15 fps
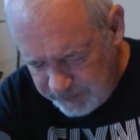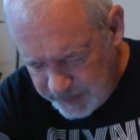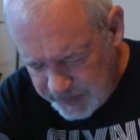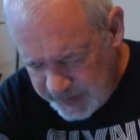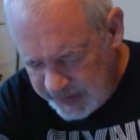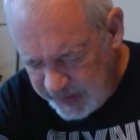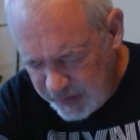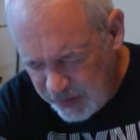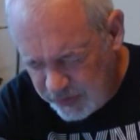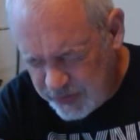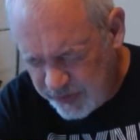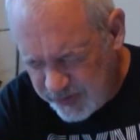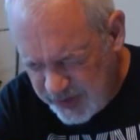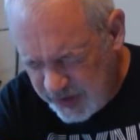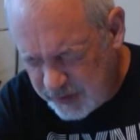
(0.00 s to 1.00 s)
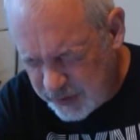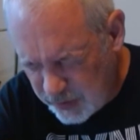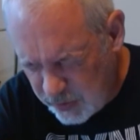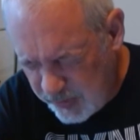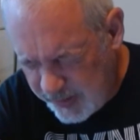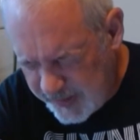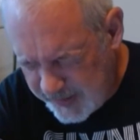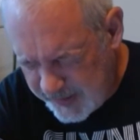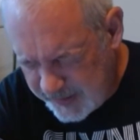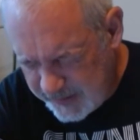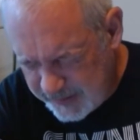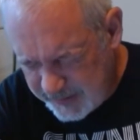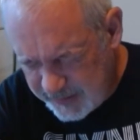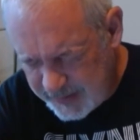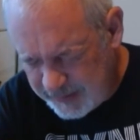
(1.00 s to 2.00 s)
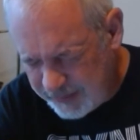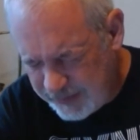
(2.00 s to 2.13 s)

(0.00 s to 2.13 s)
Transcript: And he knows the secret way. It